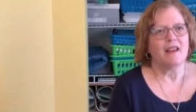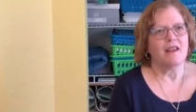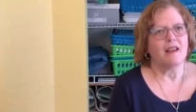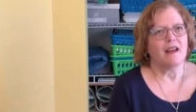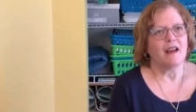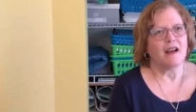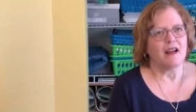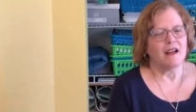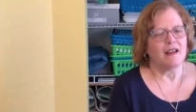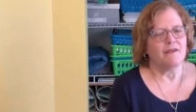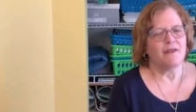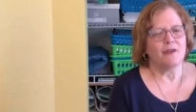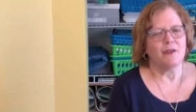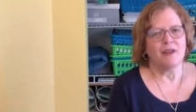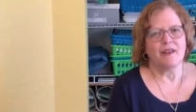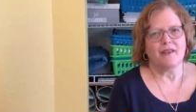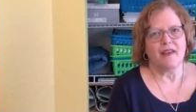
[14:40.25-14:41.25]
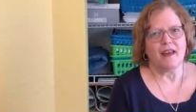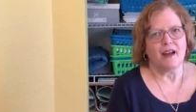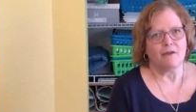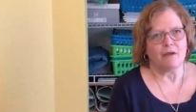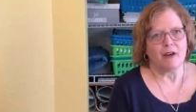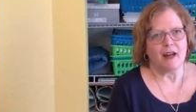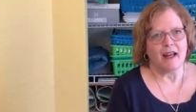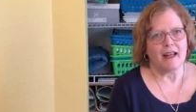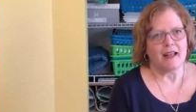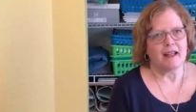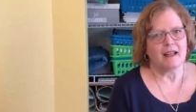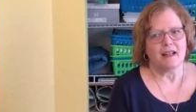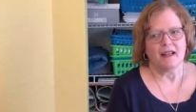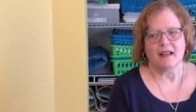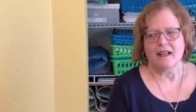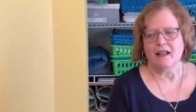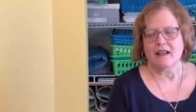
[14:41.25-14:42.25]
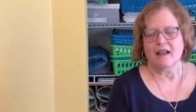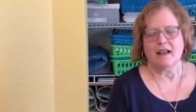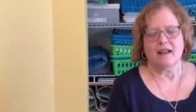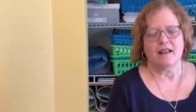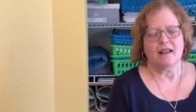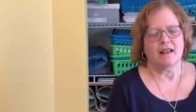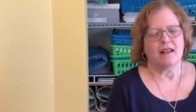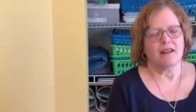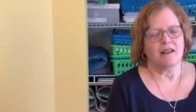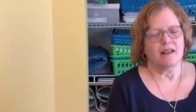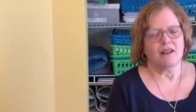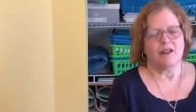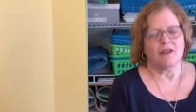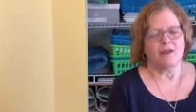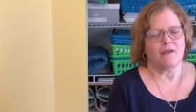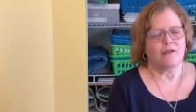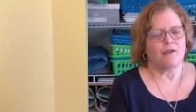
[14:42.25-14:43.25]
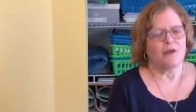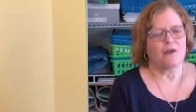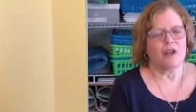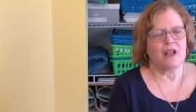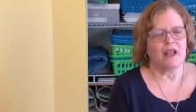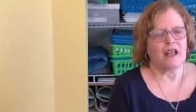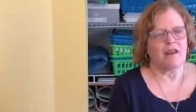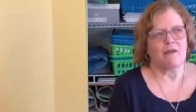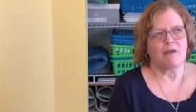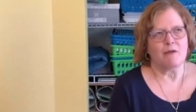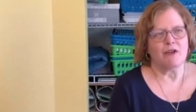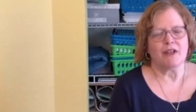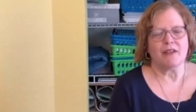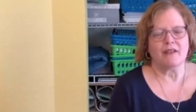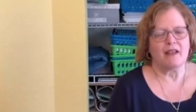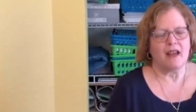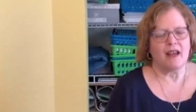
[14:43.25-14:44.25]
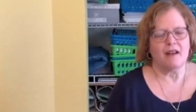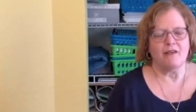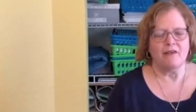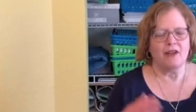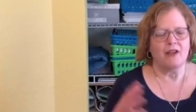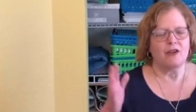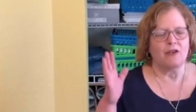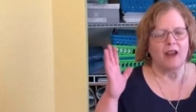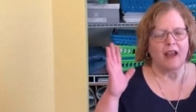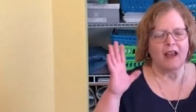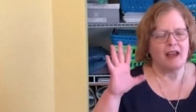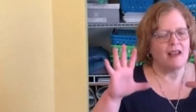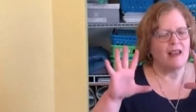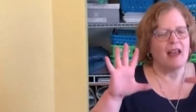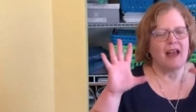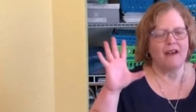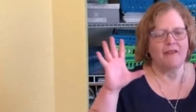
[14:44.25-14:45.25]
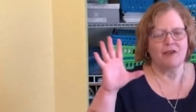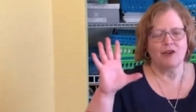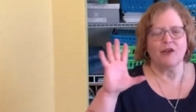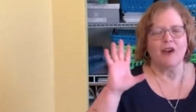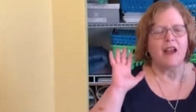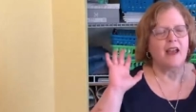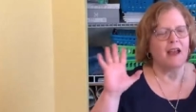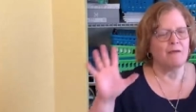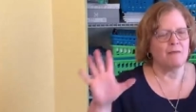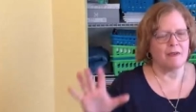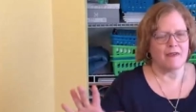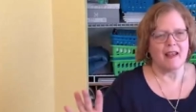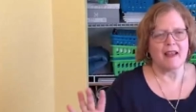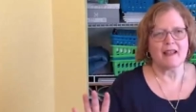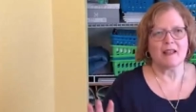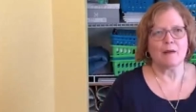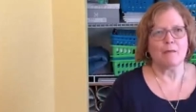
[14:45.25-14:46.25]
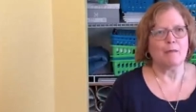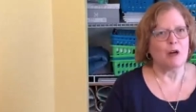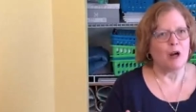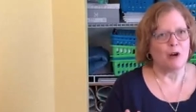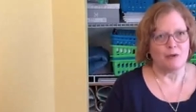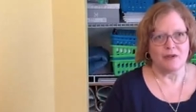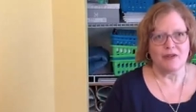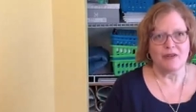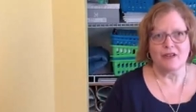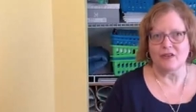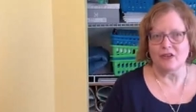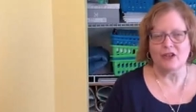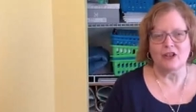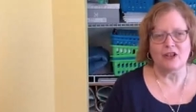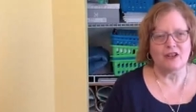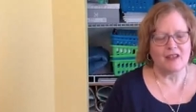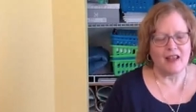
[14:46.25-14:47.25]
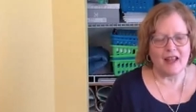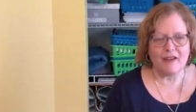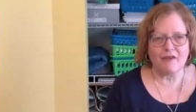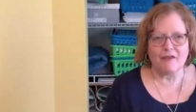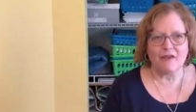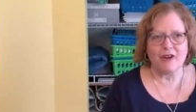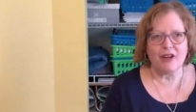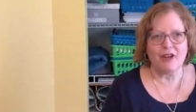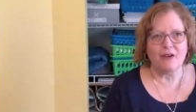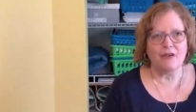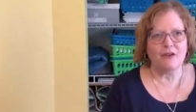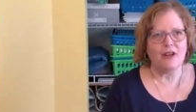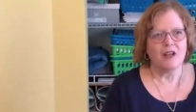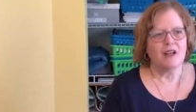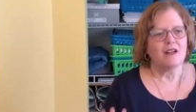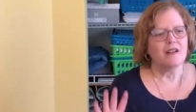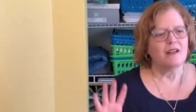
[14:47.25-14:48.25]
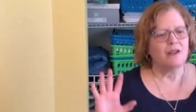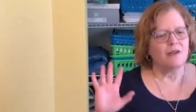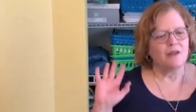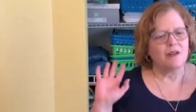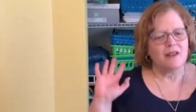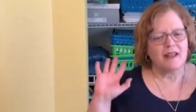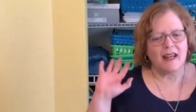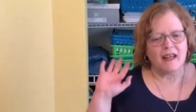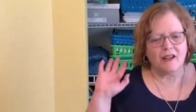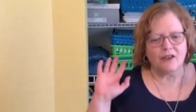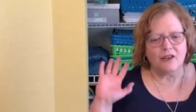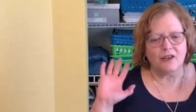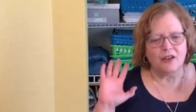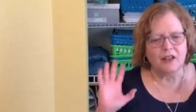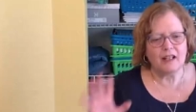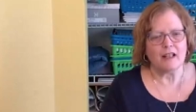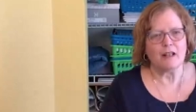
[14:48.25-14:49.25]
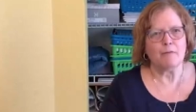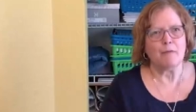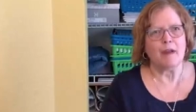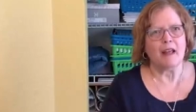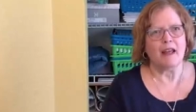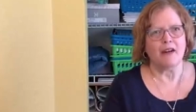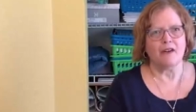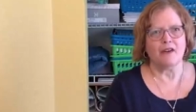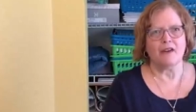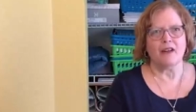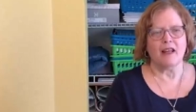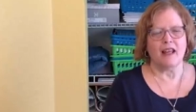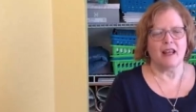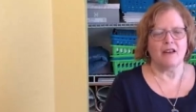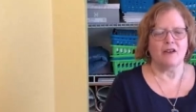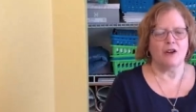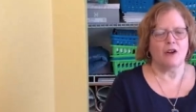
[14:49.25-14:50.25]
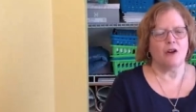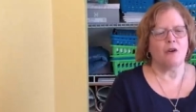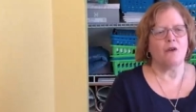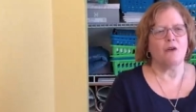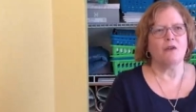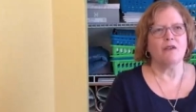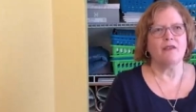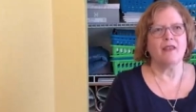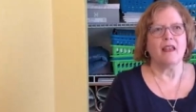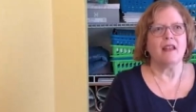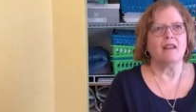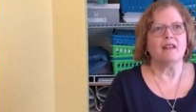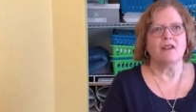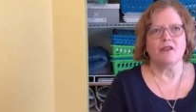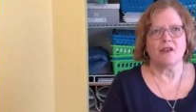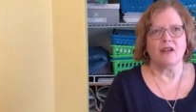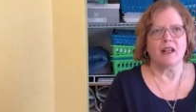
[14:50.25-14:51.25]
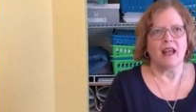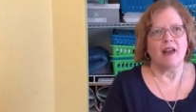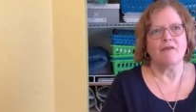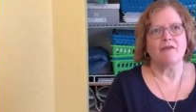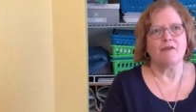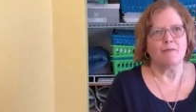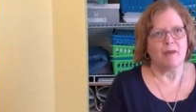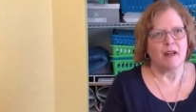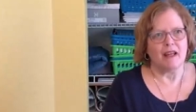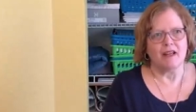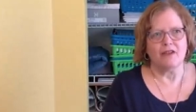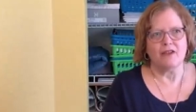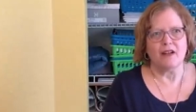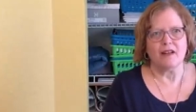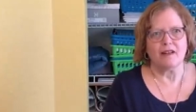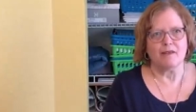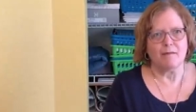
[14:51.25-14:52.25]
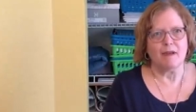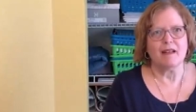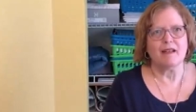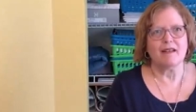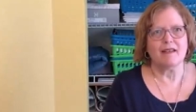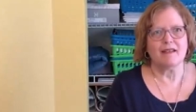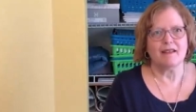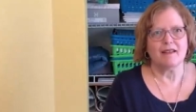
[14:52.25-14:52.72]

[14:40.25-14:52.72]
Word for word: If you get that right, if you can even just kind of have in your head what that's supposed to look like for you, you can take a look at a pattern and know that you're going to have to make adjustments.